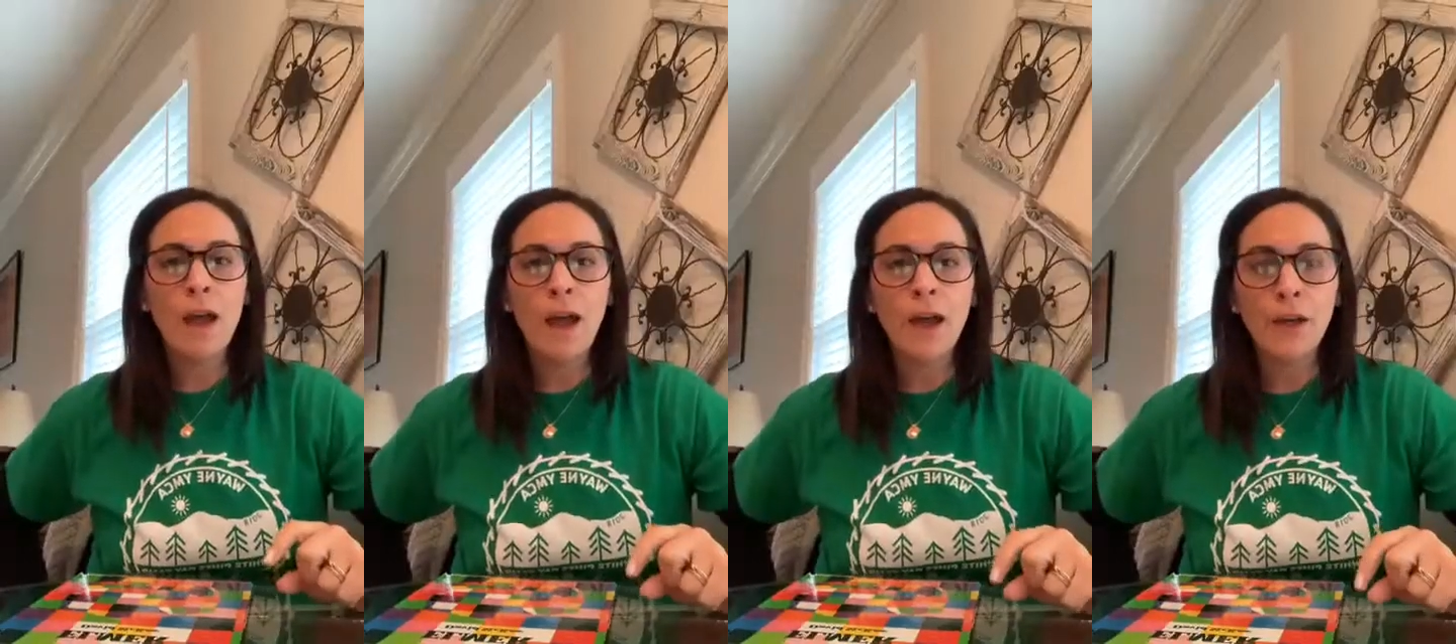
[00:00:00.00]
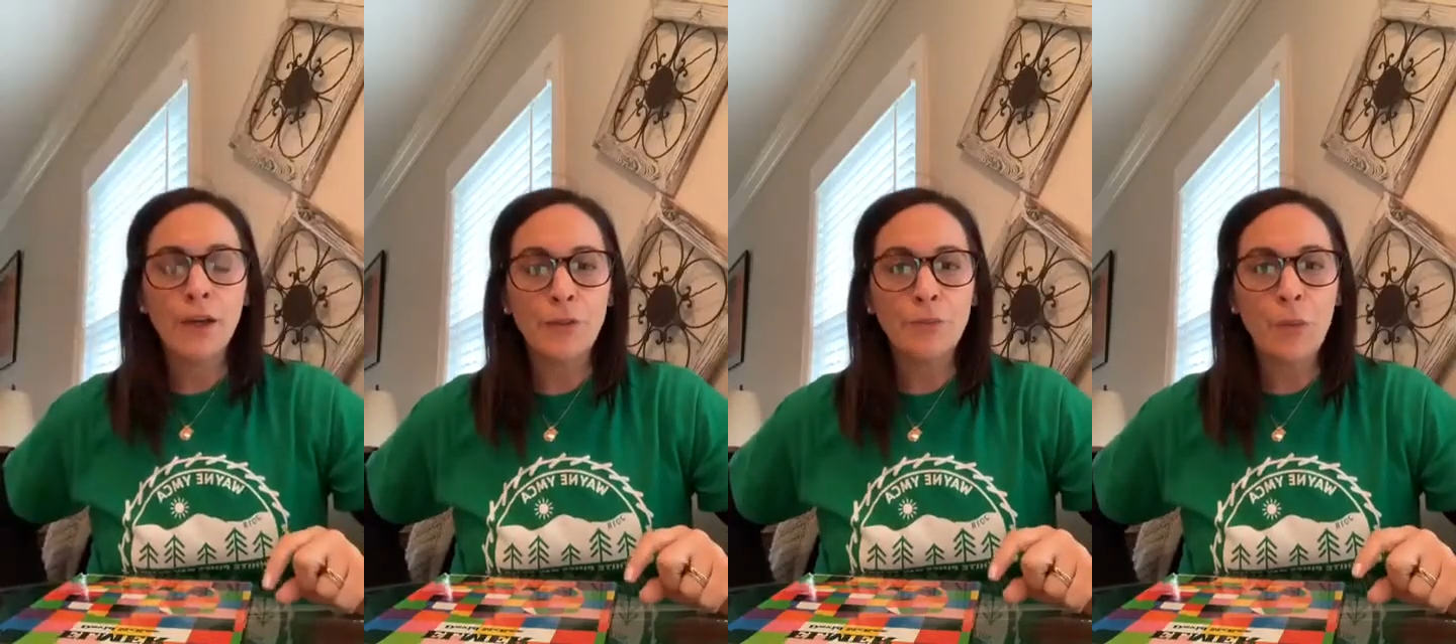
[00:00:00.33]

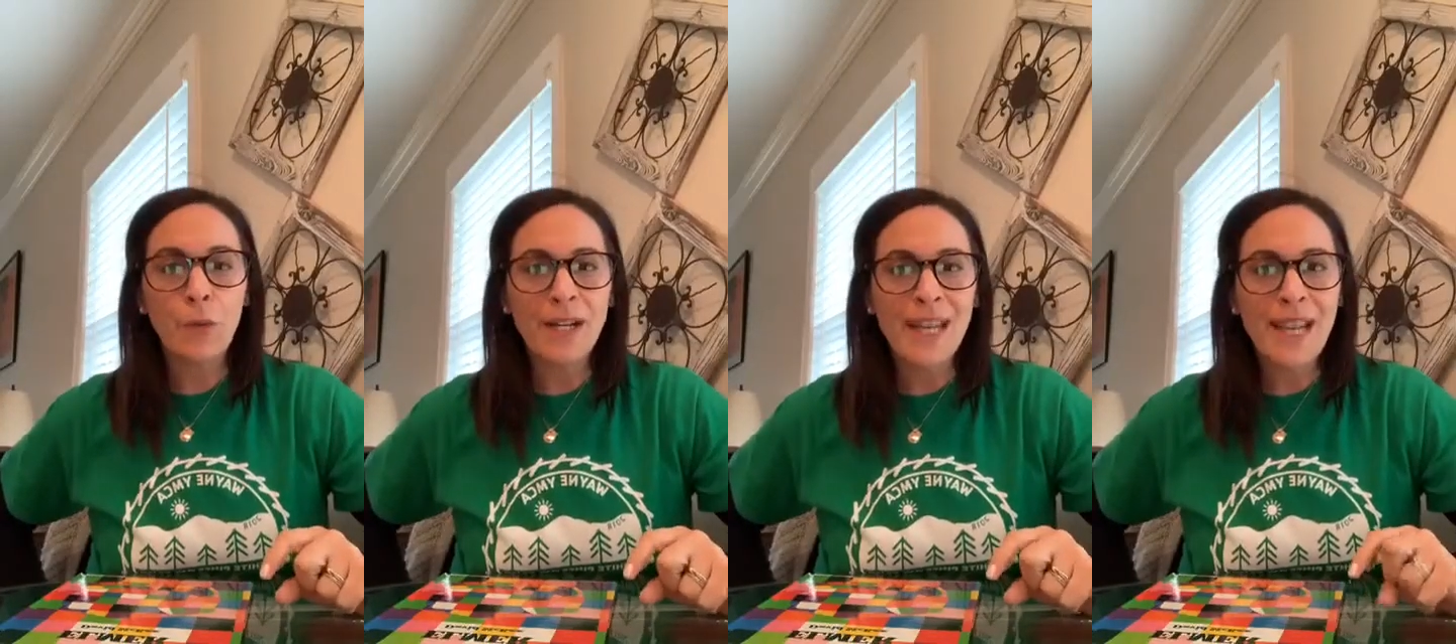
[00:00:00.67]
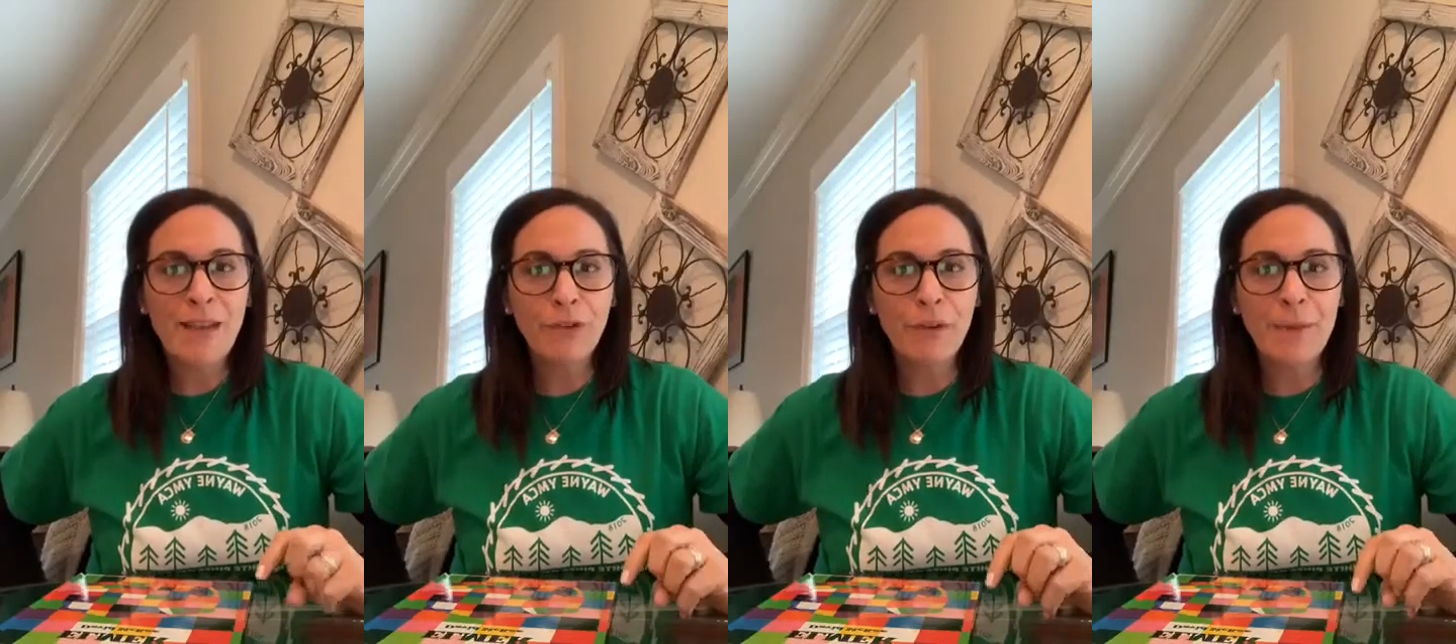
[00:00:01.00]
Good morning,
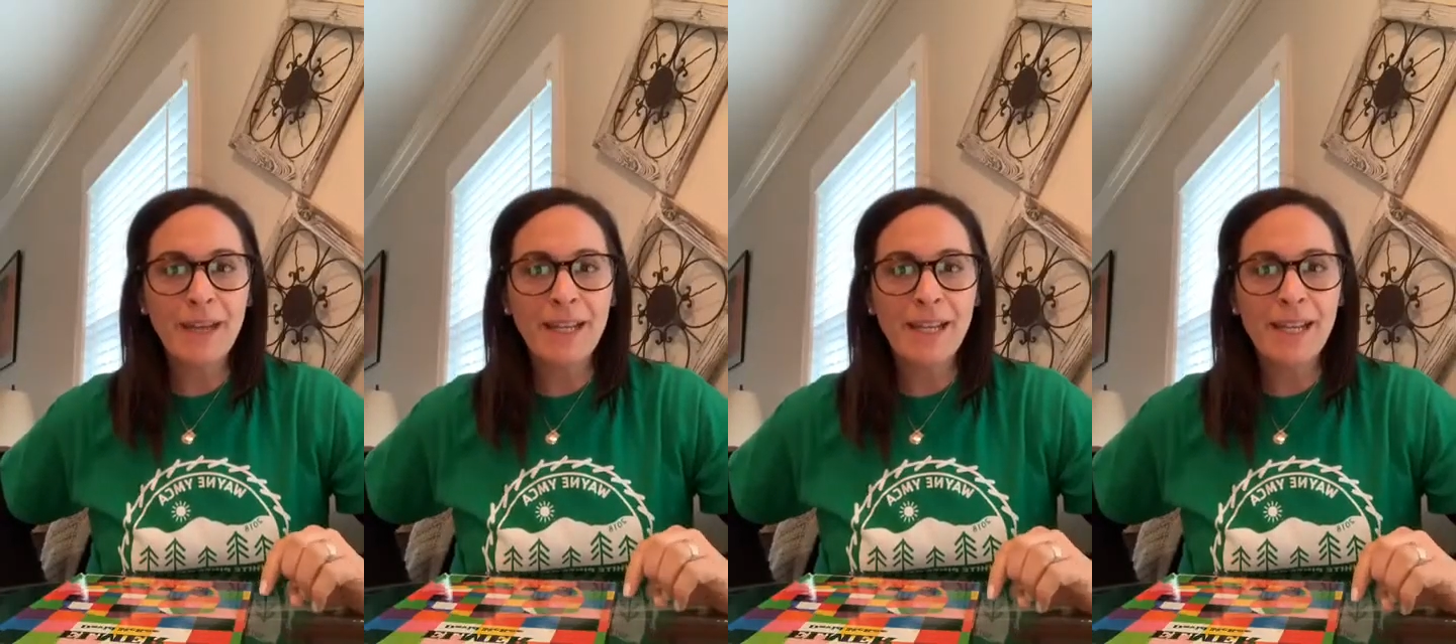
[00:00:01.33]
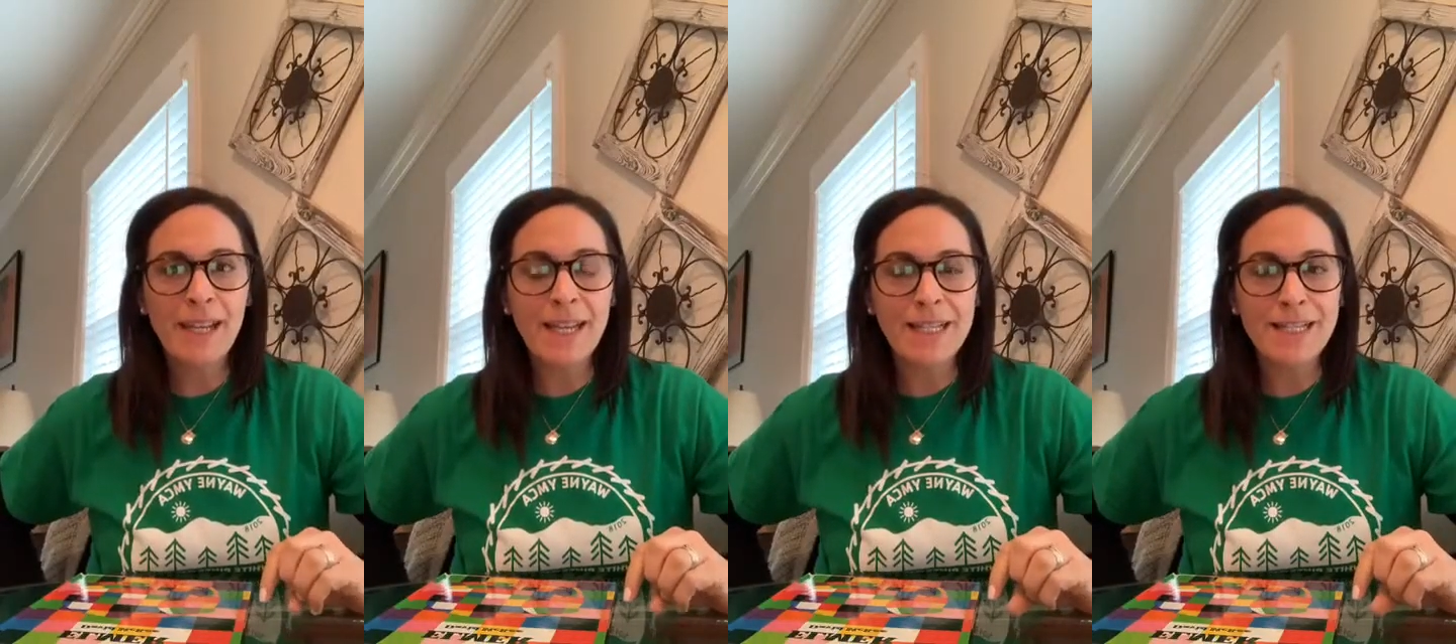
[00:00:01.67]

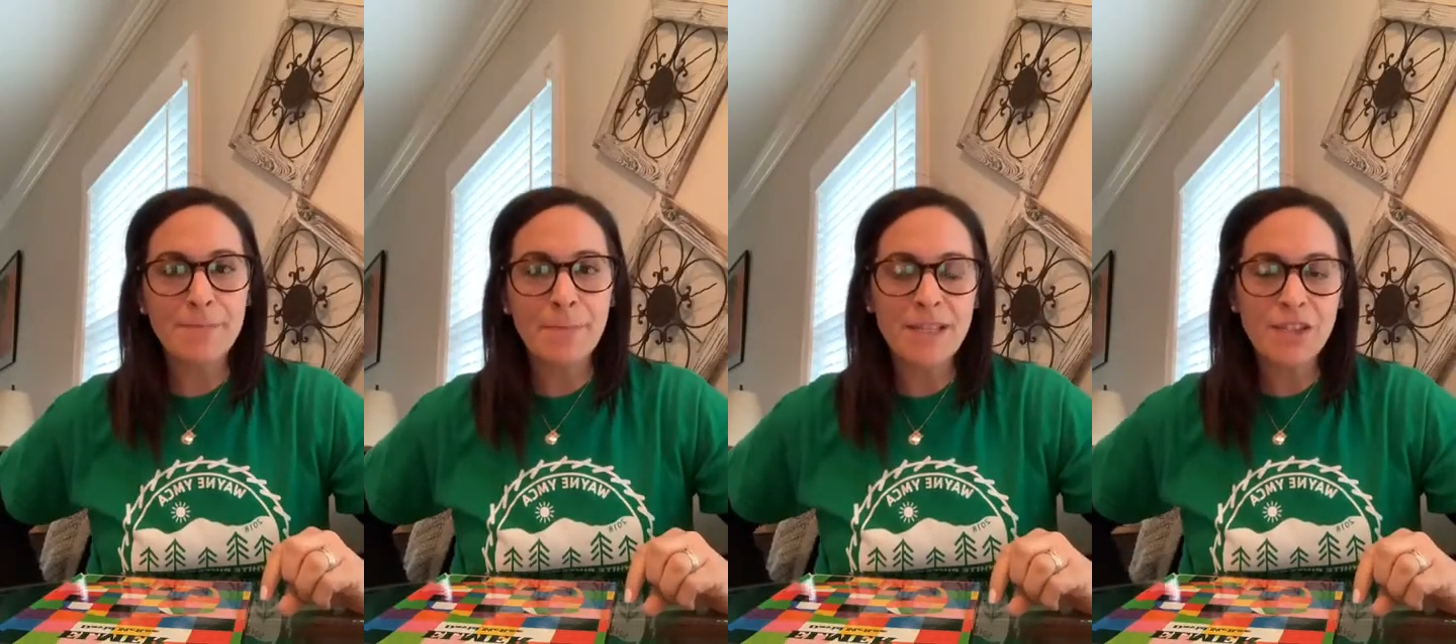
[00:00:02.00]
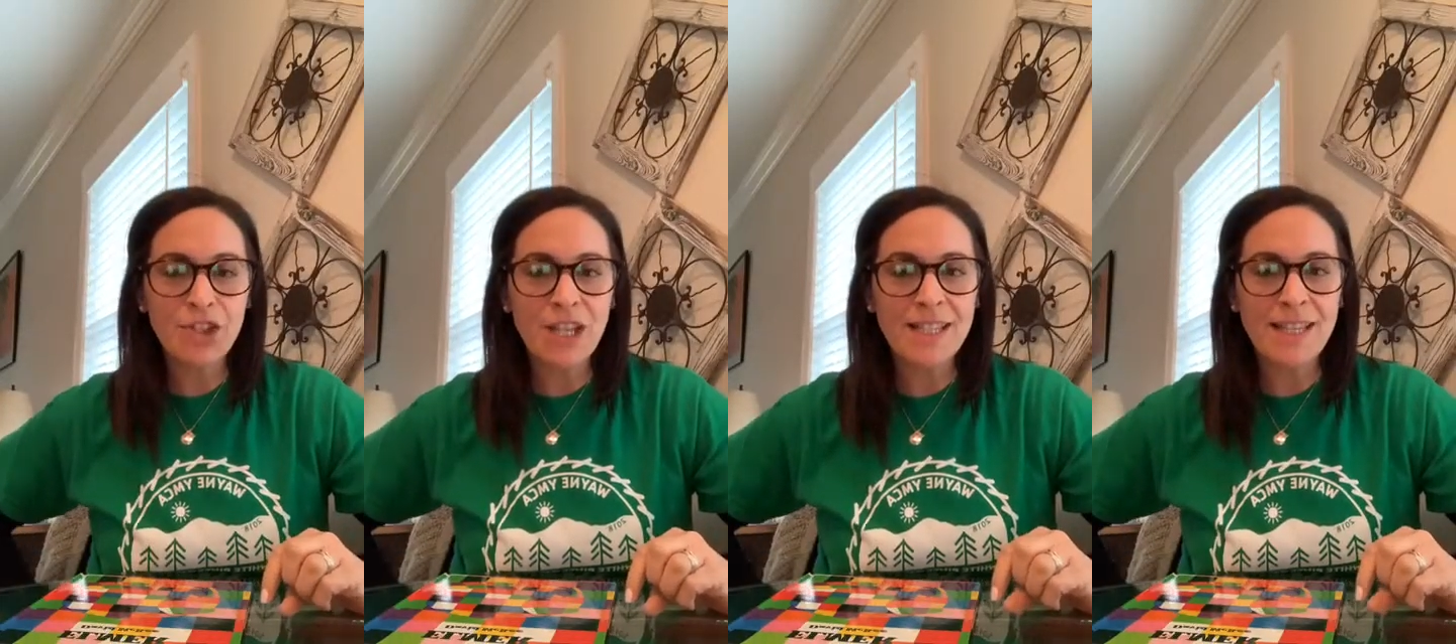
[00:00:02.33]
everybody. It's Miss
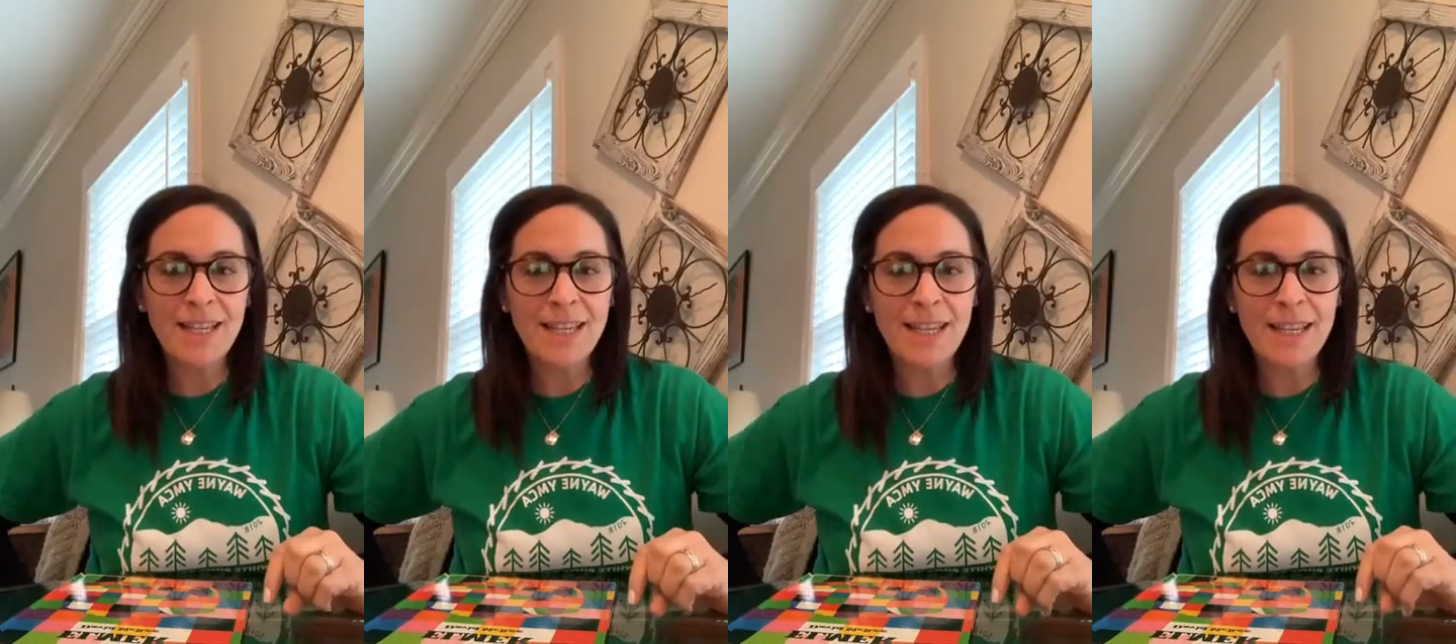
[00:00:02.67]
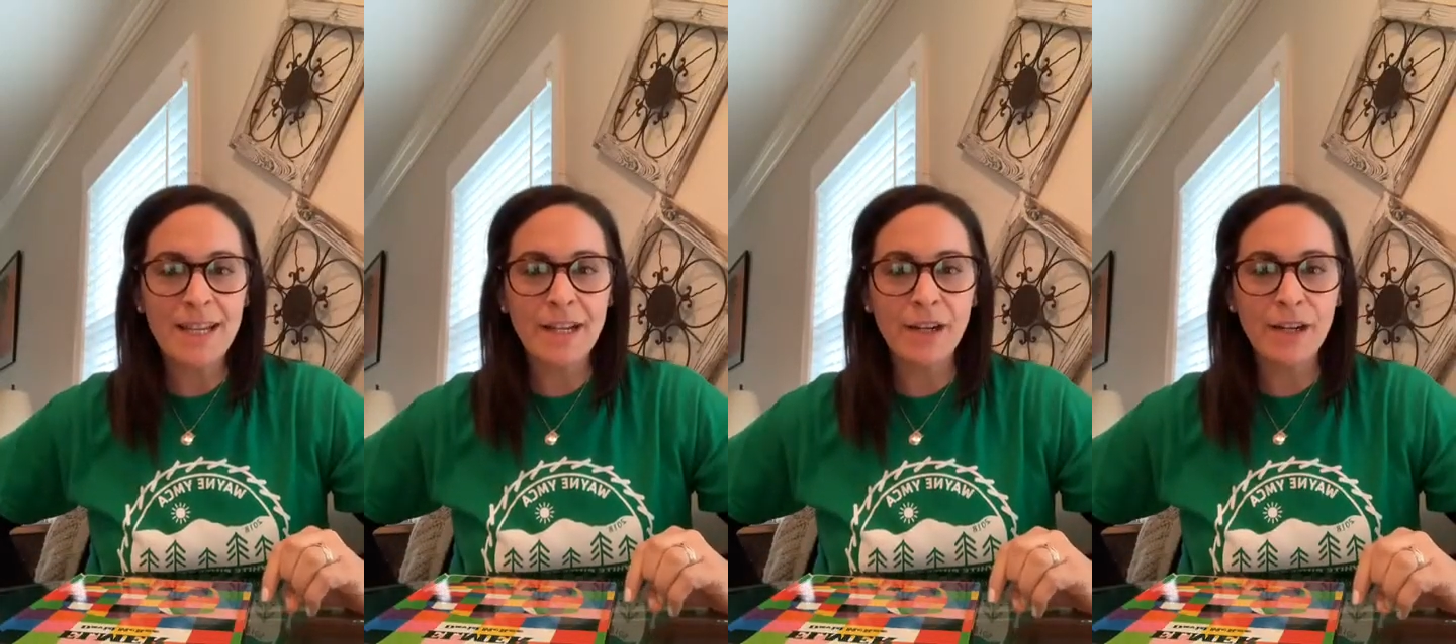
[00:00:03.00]
Jessica
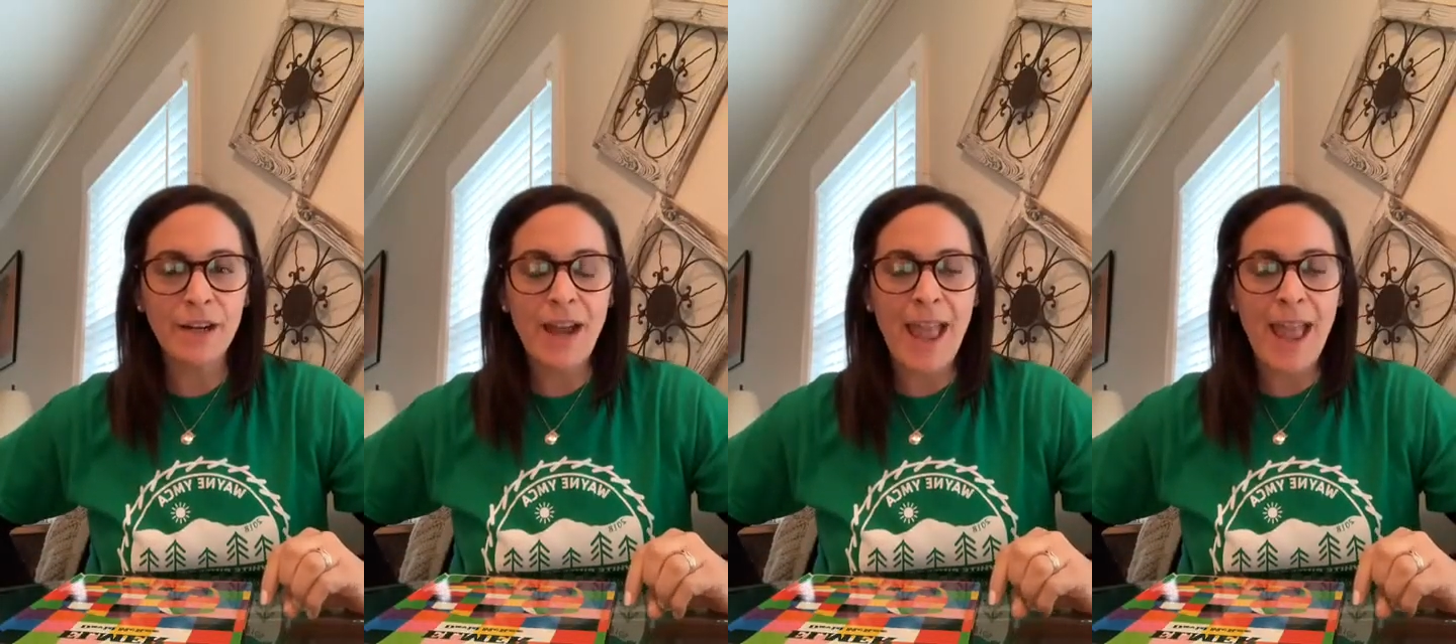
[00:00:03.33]
here,